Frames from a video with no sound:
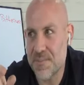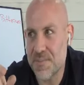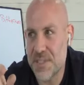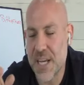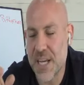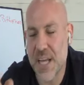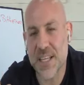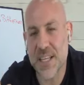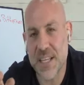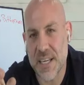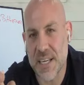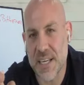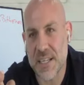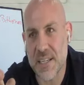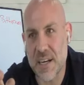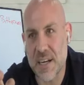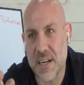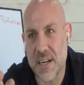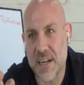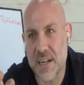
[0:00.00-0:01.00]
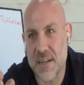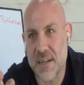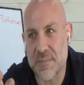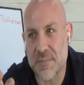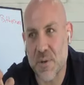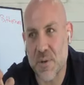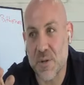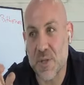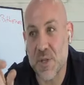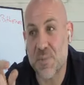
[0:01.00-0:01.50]
delicate
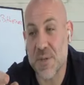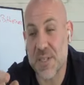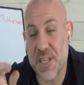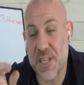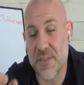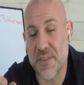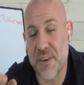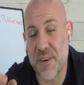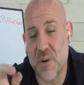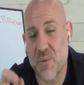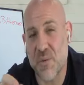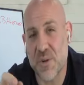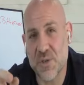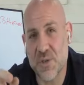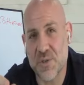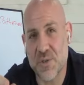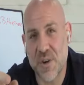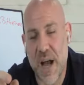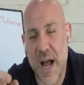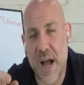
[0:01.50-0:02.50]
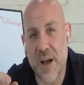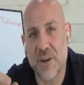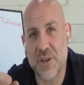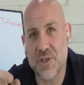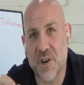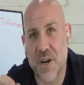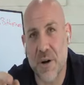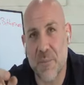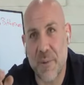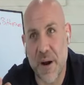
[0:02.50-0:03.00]
or specific on how you're
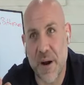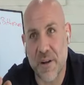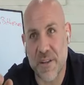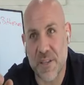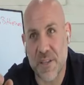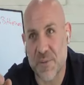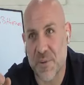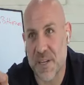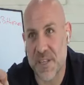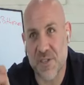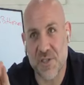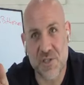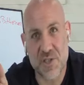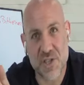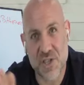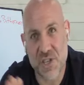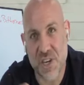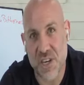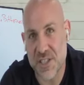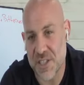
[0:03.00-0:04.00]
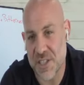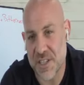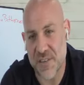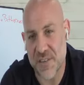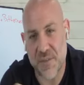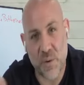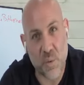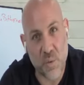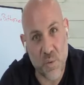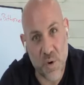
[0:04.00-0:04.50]
trying to pair this, because there's such a
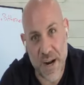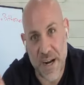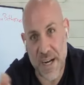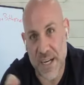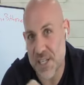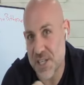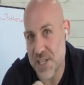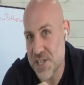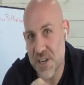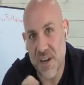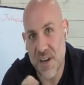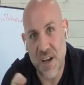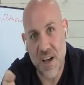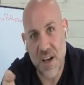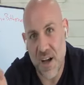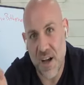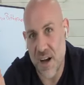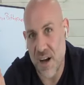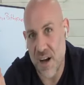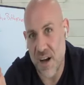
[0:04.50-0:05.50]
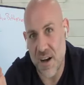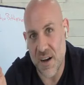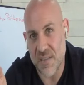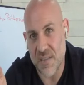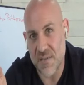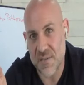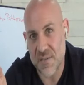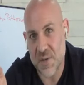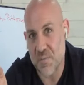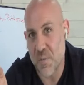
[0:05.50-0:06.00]
different range
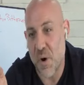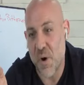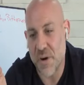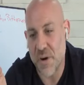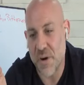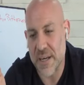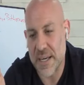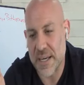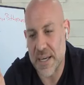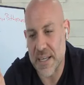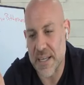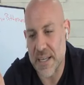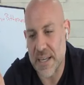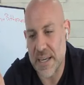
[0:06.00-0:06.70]
of smoke in